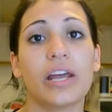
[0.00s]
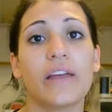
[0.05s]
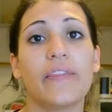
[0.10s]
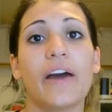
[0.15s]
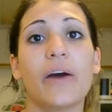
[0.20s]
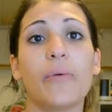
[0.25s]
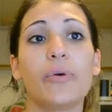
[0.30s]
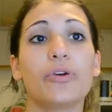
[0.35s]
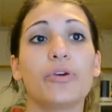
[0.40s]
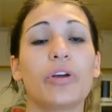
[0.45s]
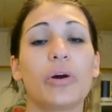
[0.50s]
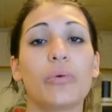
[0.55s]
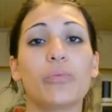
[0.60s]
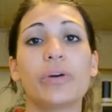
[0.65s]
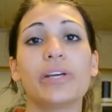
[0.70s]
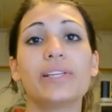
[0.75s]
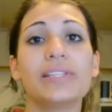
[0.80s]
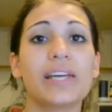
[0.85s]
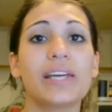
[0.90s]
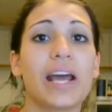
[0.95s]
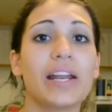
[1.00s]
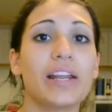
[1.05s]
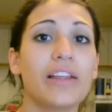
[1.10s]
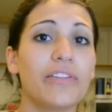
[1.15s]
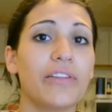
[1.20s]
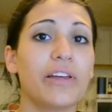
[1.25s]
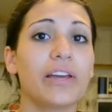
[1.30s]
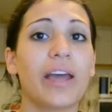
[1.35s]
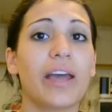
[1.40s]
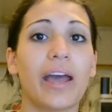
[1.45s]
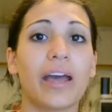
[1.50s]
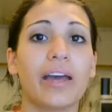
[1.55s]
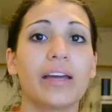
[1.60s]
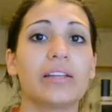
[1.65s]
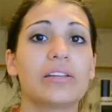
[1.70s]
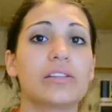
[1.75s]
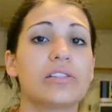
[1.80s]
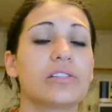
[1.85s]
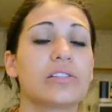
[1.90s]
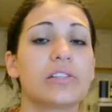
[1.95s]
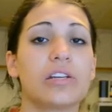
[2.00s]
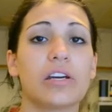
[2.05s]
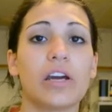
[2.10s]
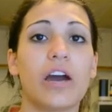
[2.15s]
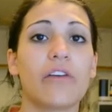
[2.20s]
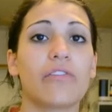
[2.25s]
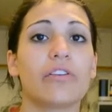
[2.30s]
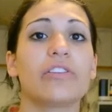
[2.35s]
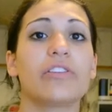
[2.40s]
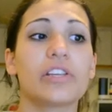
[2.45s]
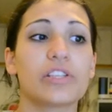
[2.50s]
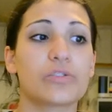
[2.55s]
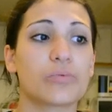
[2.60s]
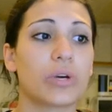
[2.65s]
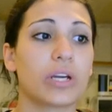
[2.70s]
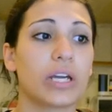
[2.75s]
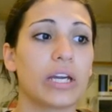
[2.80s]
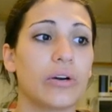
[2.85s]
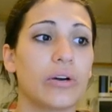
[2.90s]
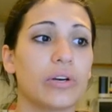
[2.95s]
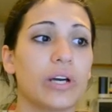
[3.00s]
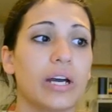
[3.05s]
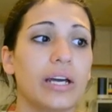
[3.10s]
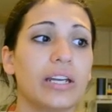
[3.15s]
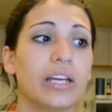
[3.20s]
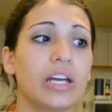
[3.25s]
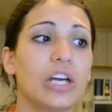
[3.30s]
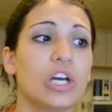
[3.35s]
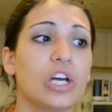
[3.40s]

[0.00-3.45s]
and that way you're not wasting anything and everything is working out good.